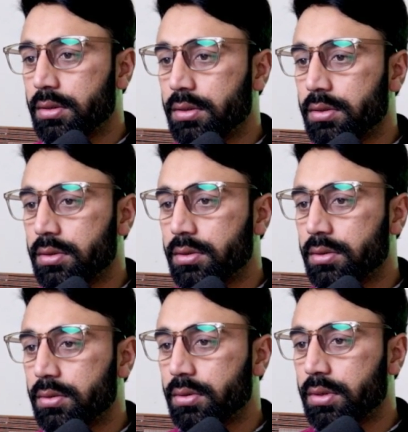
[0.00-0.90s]
So
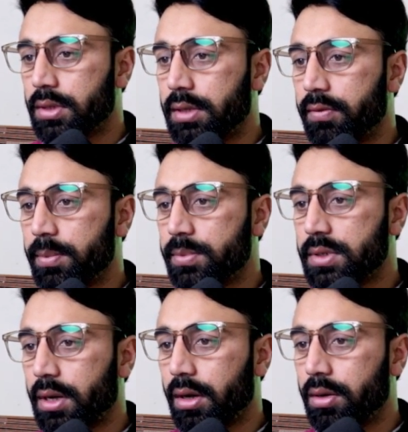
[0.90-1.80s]
the website
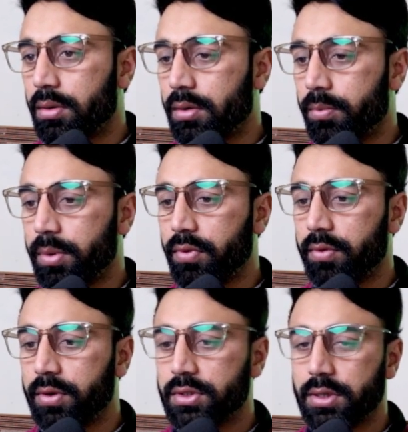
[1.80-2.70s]
preferred
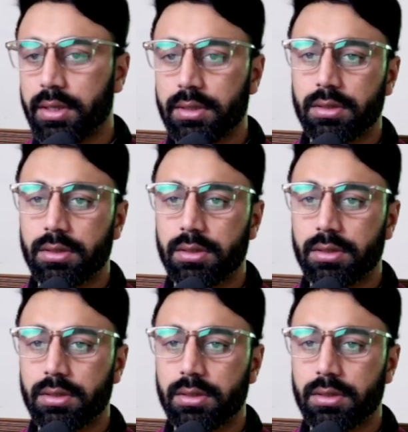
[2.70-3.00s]
version is